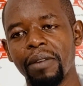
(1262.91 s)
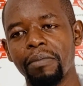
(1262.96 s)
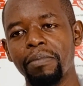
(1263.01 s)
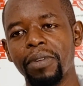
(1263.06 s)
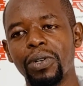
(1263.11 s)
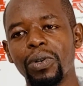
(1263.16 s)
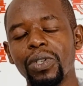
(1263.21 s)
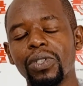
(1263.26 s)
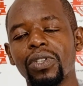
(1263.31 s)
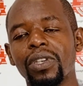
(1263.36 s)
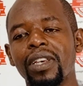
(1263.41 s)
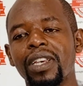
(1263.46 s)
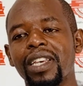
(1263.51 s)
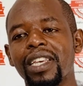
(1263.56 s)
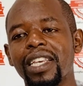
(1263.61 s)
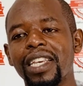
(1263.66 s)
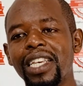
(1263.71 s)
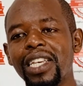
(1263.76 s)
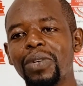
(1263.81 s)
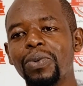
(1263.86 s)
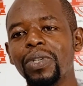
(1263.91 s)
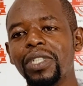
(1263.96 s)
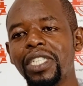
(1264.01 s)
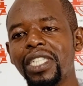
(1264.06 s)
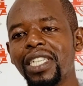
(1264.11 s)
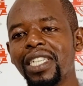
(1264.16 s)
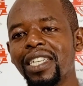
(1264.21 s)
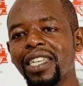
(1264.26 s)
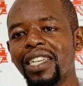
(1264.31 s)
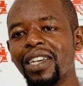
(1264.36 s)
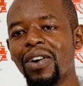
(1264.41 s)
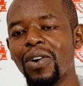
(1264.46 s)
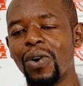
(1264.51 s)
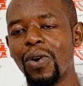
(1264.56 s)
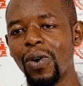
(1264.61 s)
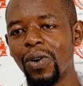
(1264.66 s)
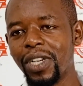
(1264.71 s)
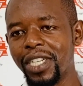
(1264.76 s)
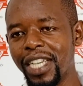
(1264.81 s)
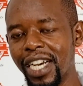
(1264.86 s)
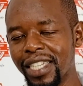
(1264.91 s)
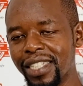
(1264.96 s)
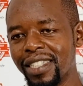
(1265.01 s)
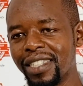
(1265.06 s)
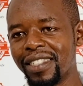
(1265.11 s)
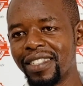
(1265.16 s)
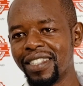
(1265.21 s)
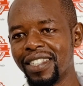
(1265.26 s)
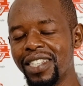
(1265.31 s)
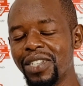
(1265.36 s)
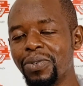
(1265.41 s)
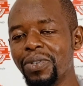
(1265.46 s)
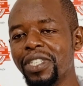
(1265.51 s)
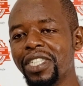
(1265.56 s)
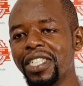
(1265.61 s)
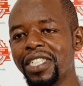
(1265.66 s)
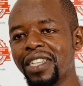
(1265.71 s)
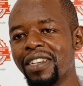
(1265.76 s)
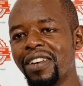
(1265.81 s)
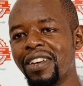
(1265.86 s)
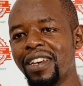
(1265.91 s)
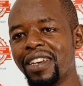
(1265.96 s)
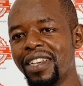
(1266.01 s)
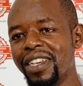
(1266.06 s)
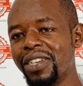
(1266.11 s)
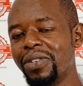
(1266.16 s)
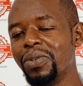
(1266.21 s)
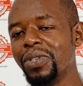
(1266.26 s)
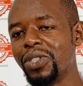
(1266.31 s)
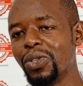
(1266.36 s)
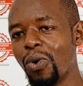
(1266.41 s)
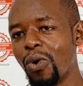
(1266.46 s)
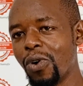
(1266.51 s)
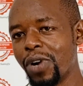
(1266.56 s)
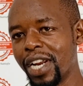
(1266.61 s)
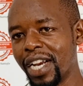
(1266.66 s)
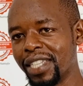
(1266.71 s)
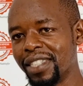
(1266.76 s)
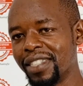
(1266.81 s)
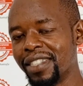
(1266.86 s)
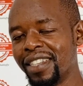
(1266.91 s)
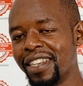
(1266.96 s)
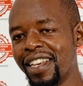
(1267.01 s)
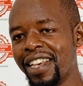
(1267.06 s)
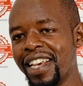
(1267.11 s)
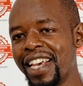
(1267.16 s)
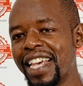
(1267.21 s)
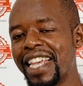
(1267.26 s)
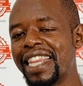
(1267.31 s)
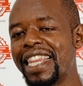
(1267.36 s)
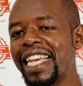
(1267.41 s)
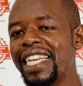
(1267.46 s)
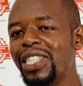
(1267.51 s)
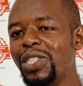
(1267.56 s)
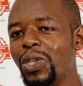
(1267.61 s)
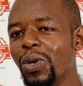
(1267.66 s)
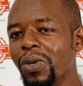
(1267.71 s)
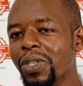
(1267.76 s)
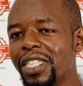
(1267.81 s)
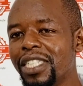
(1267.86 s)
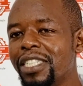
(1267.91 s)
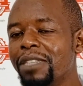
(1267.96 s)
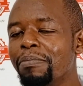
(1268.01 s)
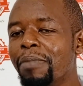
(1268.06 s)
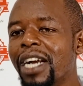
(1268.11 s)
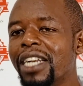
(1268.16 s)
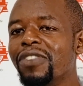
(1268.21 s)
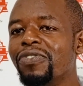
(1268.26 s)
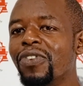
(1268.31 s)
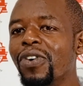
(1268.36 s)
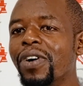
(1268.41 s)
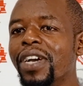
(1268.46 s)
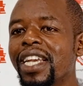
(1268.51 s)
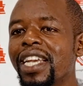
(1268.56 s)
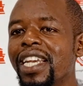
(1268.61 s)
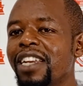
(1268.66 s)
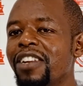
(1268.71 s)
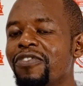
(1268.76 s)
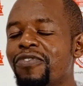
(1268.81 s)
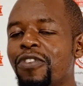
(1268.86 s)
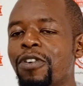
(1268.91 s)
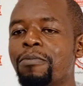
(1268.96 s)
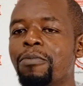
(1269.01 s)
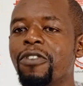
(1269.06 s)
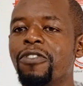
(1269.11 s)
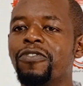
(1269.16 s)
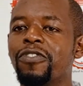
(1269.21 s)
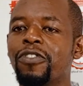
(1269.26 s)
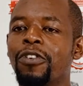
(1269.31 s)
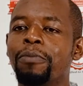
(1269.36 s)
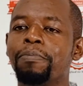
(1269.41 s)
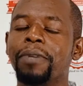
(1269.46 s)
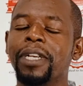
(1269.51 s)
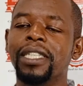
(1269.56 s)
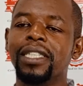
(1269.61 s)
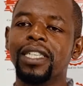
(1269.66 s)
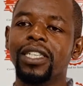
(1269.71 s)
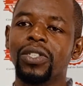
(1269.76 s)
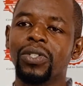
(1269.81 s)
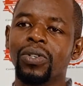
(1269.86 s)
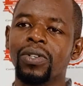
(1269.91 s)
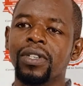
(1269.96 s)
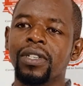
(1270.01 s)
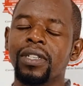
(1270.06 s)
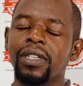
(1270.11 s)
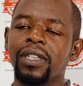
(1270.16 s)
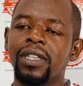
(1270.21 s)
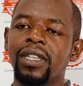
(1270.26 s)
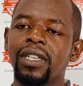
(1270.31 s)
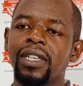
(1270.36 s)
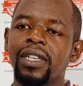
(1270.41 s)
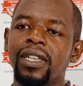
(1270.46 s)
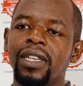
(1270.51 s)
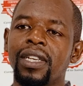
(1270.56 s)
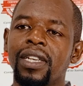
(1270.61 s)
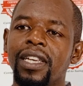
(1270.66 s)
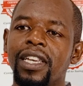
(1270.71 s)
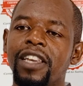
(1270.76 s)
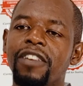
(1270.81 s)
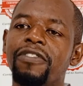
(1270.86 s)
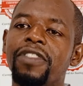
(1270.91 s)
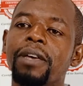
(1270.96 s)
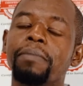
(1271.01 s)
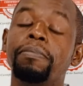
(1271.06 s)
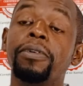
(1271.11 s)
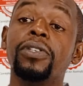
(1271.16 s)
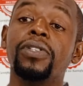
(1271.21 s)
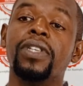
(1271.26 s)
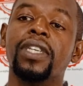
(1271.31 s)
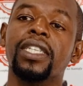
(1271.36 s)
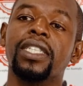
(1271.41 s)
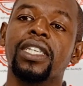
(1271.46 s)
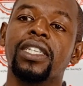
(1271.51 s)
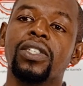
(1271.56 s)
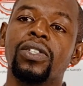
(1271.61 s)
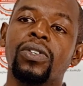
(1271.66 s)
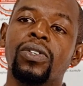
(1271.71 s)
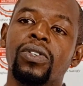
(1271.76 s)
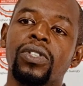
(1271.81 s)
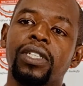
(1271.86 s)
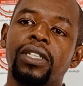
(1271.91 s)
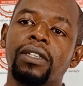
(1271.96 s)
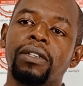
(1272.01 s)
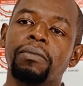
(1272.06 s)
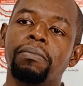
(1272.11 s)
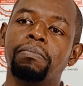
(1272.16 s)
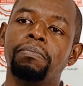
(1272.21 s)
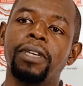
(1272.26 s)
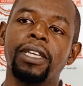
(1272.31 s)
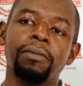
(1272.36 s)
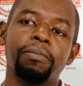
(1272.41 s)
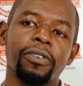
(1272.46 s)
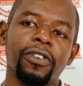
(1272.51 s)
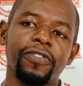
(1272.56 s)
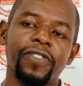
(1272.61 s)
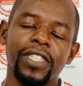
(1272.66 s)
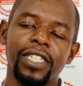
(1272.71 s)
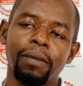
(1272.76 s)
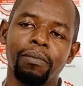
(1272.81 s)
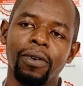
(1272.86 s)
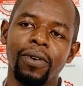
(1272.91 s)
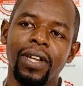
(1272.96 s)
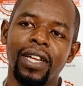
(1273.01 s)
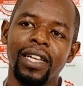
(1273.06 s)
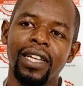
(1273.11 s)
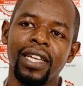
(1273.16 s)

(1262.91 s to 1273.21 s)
Because equity holders, equity owners, they don't demand for any form of compensation if the business is not being profitable.